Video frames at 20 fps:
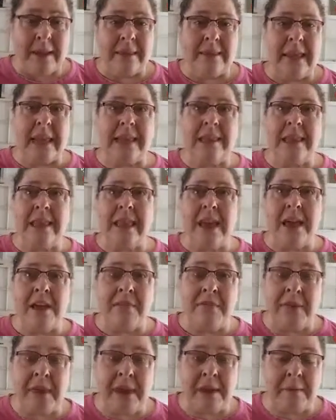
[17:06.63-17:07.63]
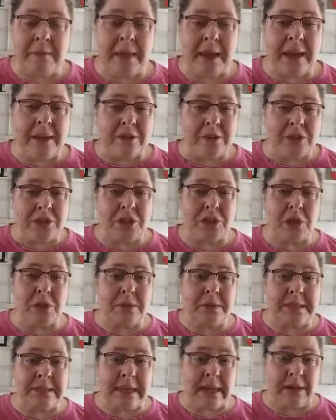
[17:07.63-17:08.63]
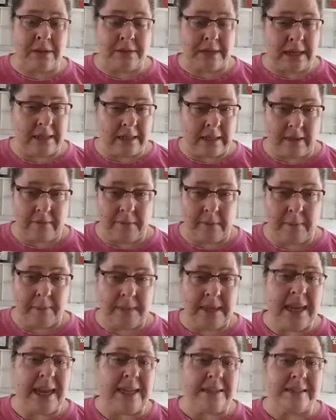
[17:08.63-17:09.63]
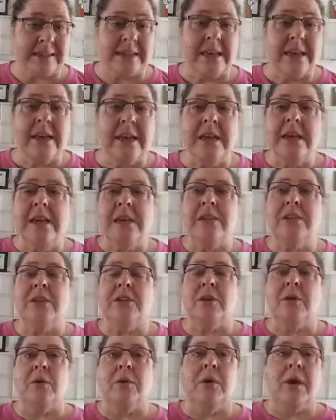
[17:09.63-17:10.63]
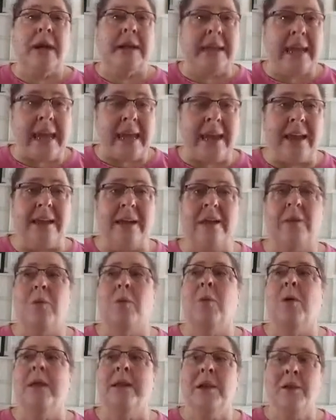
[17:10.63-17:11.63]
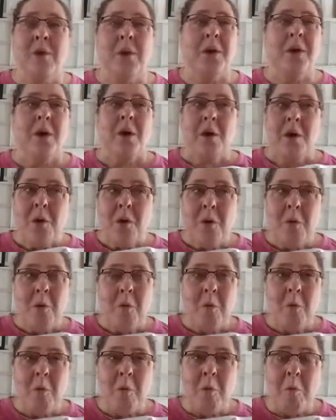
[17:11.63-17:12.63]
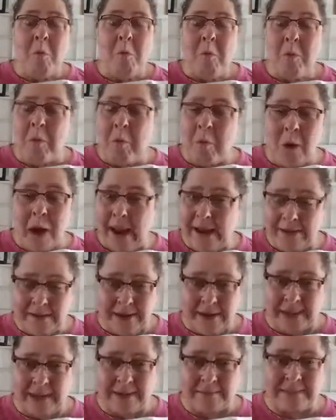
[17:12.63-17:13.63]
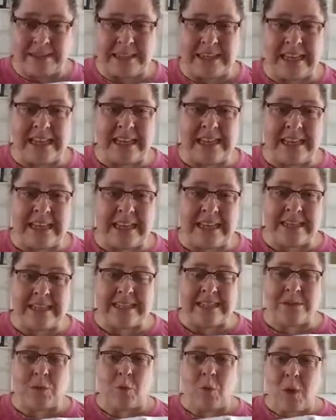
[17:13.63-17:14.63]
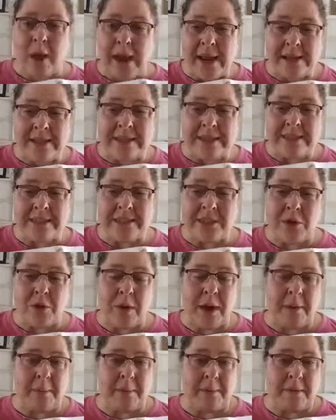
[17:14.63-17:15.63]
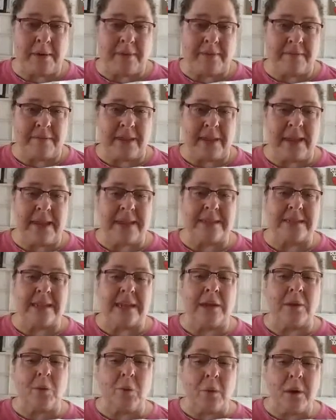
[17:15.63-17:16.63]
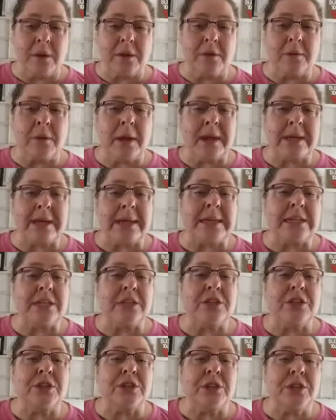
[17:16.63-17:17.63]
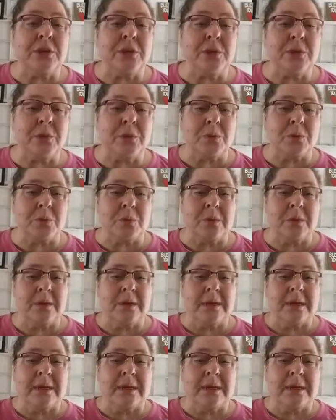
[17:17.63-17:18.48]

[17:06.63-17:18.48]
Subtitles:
They love him. They are so scared they love him. Yes. So again, why do I keep seeing this? Why is it so up in my face? And what do I need to do?